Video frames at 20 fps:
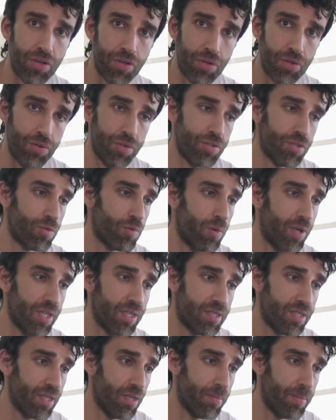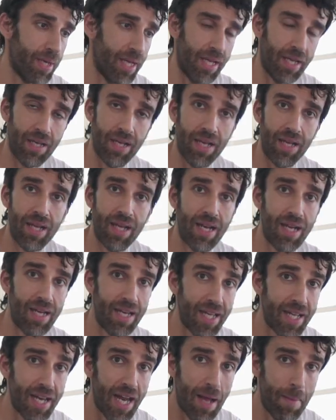dunes were still being
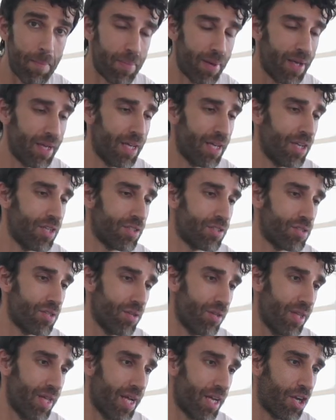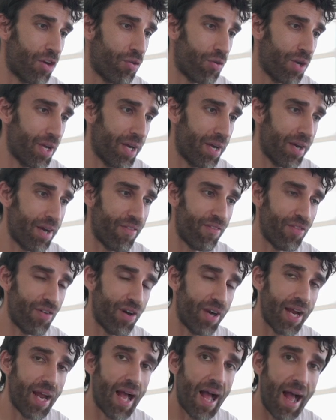lit up. So that created a
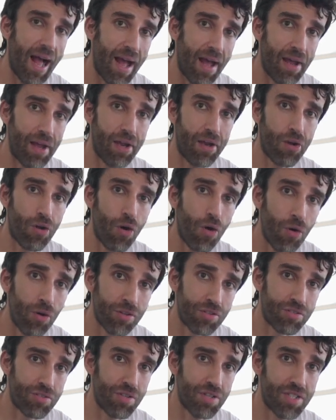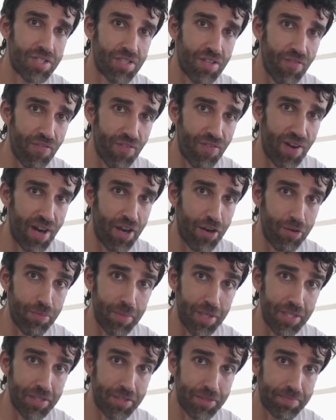very high contrast
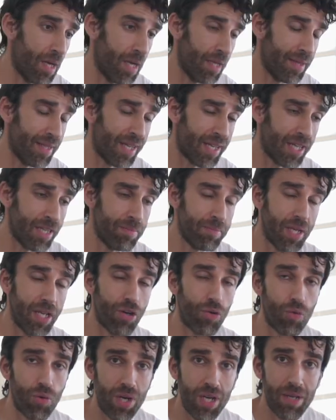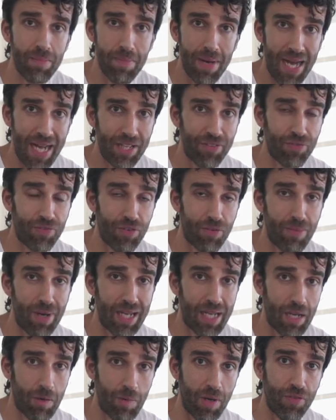environment. And that can be really bad for
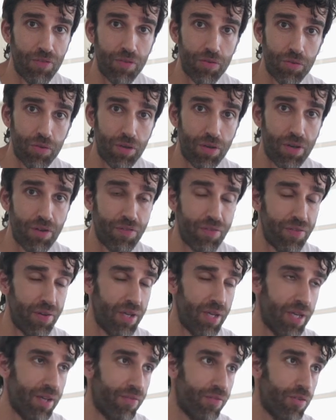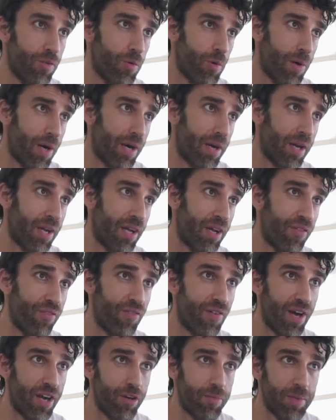black and white photography if you are in an
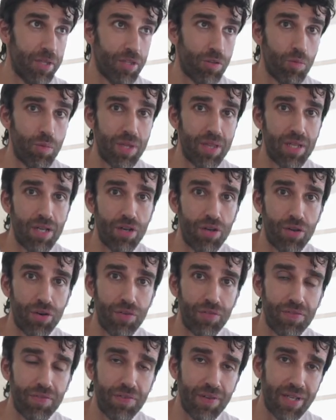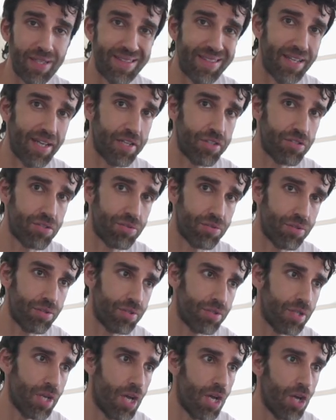environment with a lot of uh,
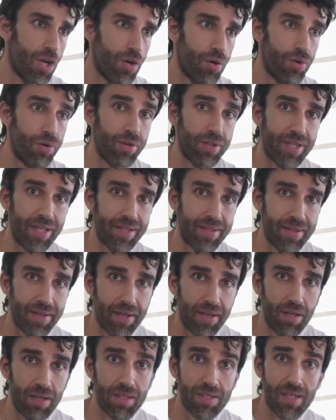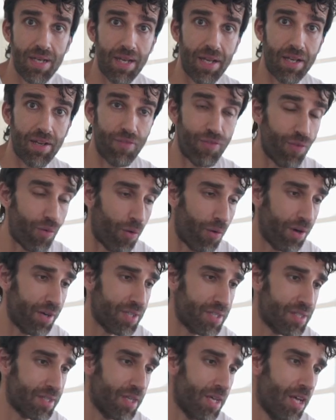textures or details like a
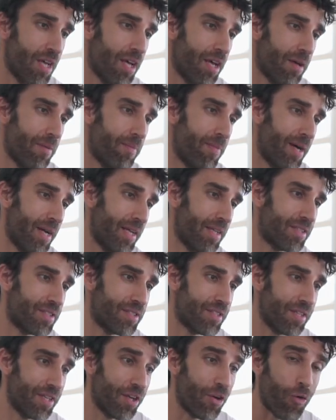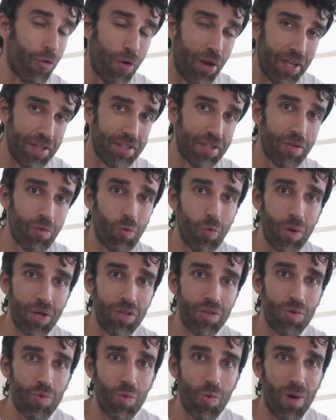forest, but it's uh, great
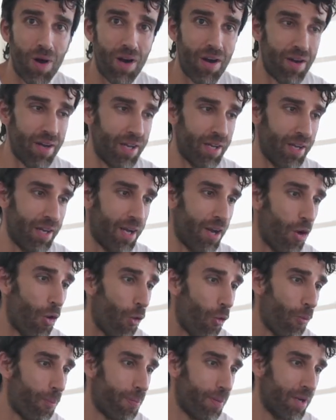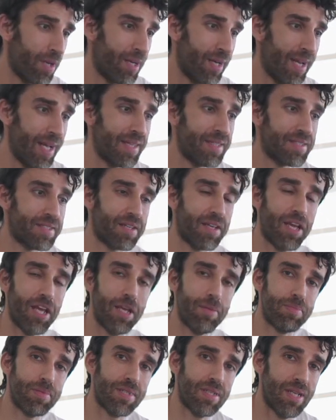when you are in open
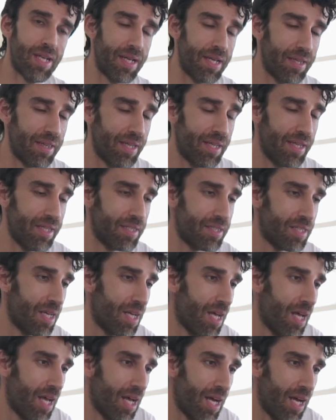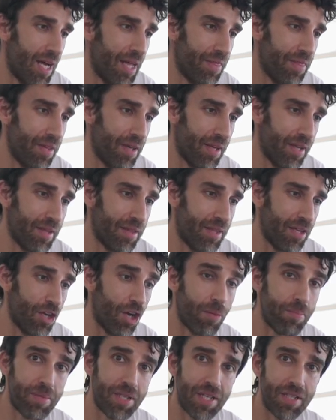landscapes like these and the, the
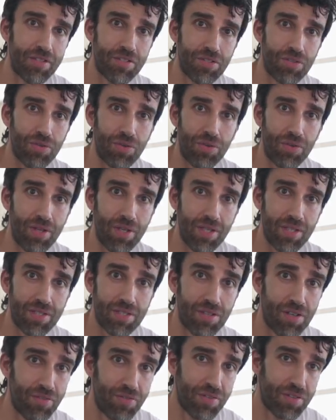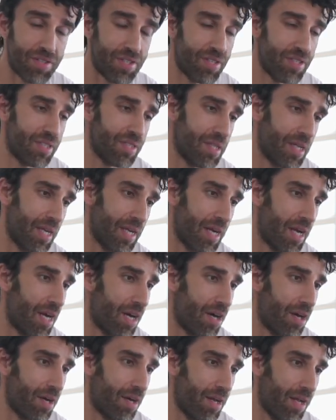objects or the surfaces that
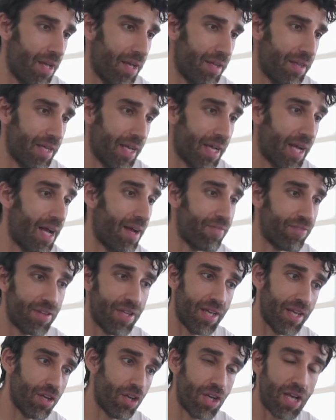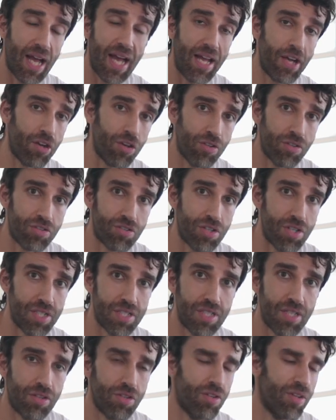are eh, they have the high
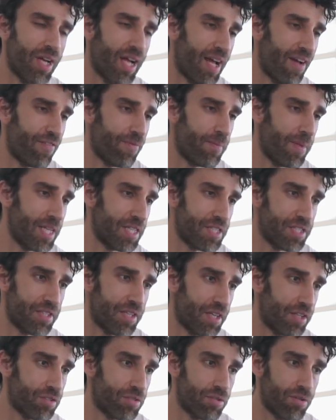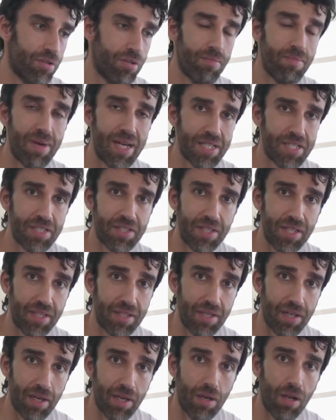contrast don't have much texture or much
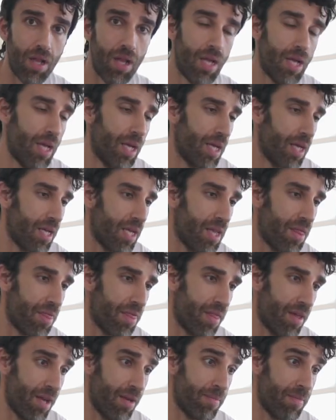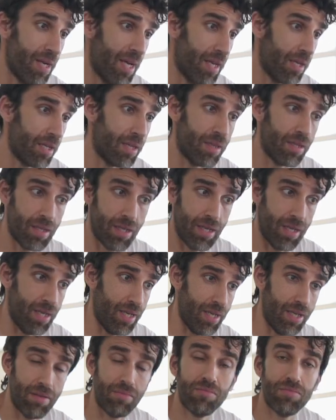detail in them like
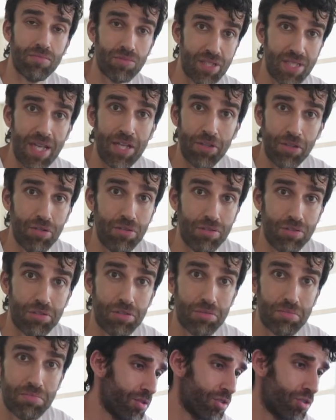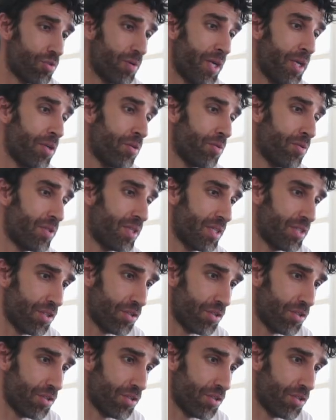uh, sand dunes. So I knew that